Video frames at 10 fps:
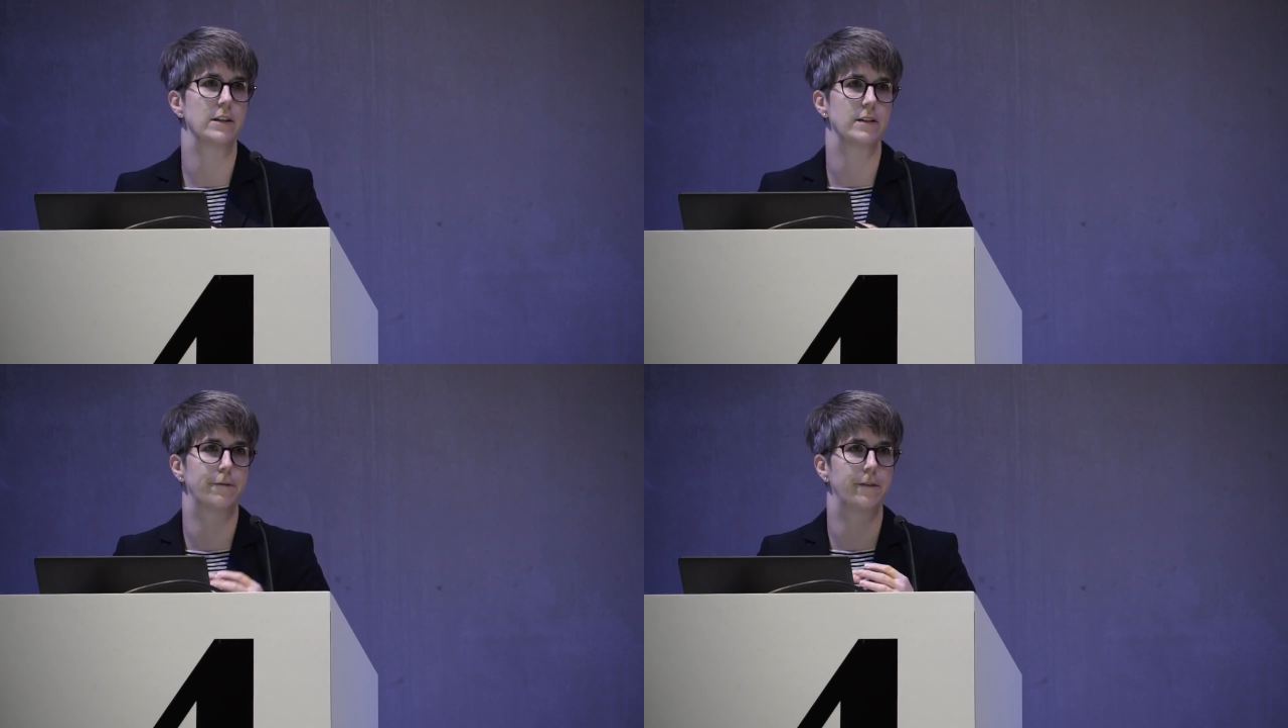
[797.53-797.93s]

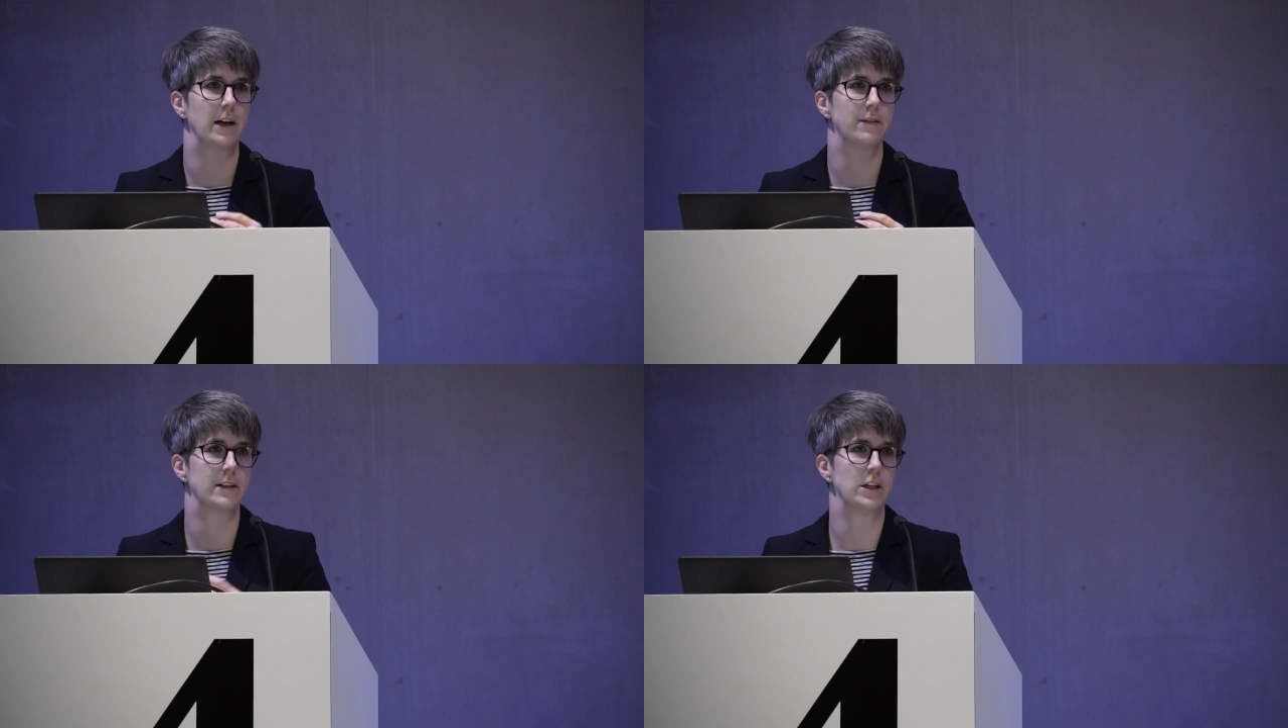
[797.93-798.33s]
there's a
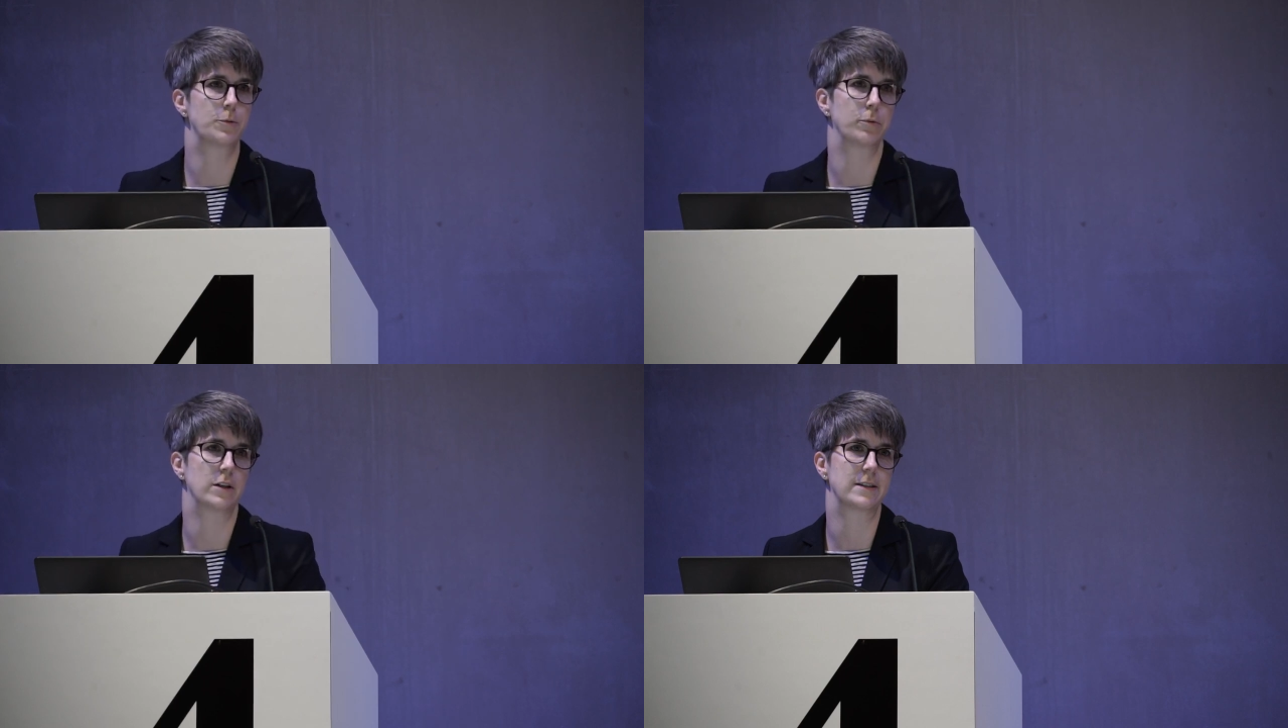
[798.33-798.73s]

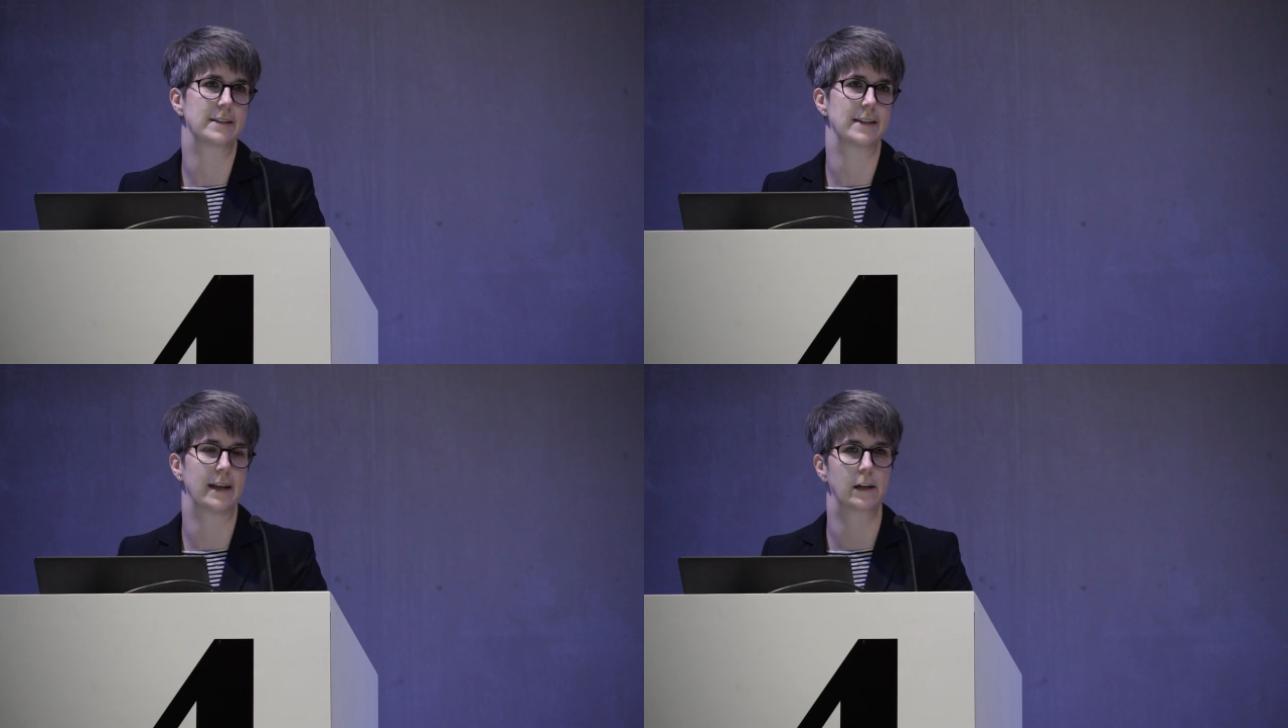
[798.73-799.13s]
5-stage
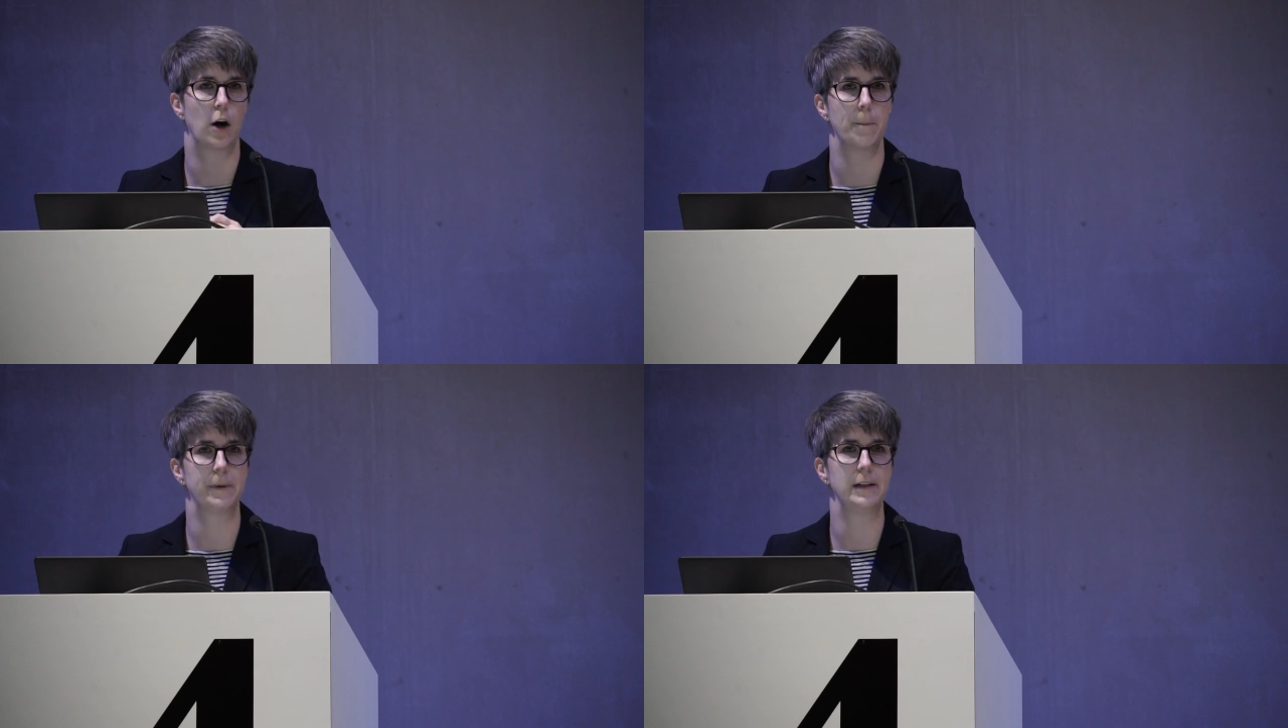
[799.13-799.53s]
process that a
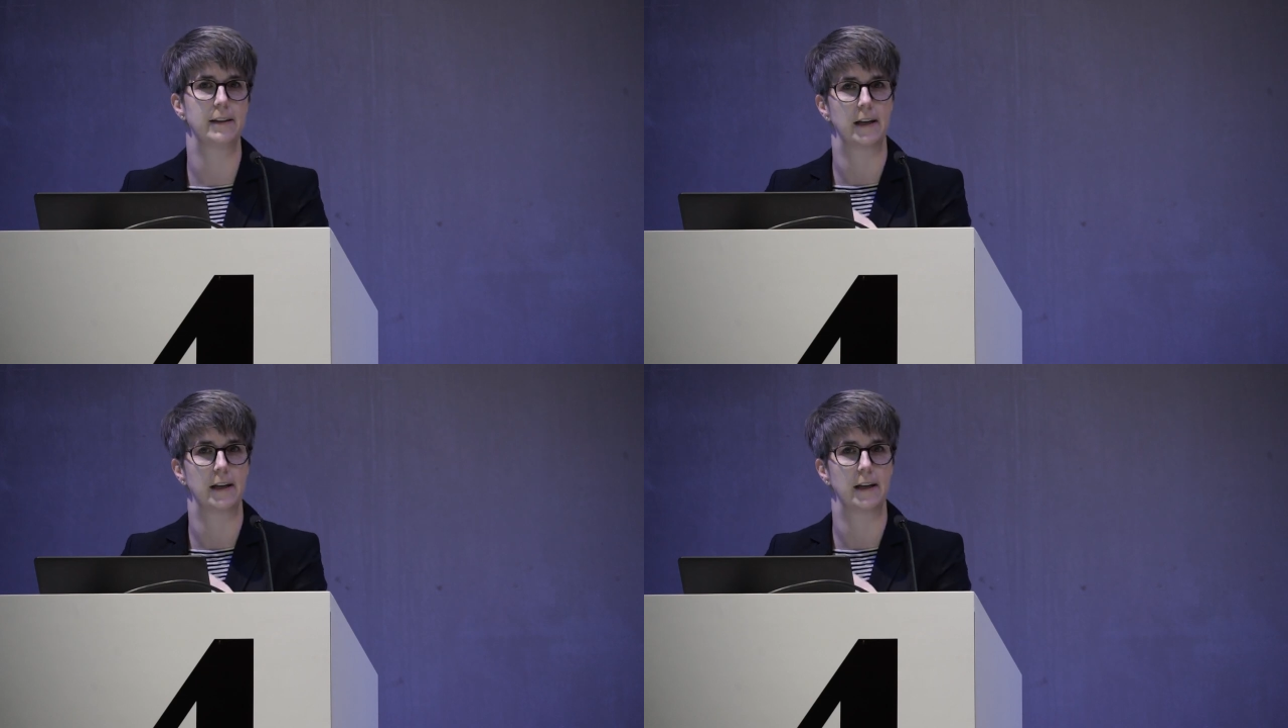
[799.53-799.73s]
company